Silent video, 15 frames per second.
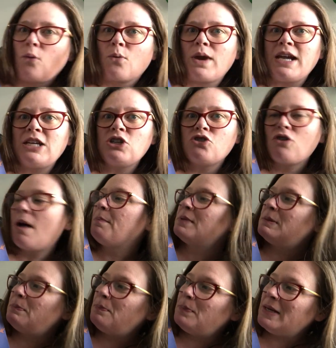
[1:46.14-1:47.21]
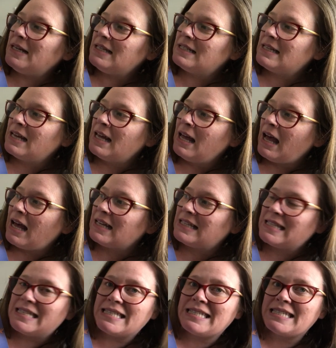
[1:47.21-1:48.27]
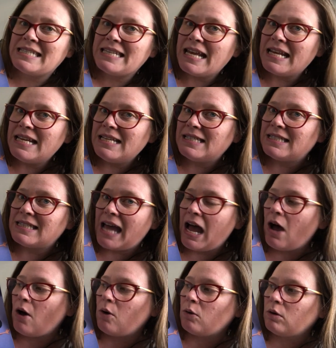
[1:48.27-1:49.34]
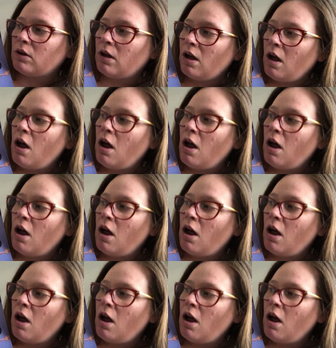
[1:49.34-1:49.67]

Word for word: Raindrops beat a steady sound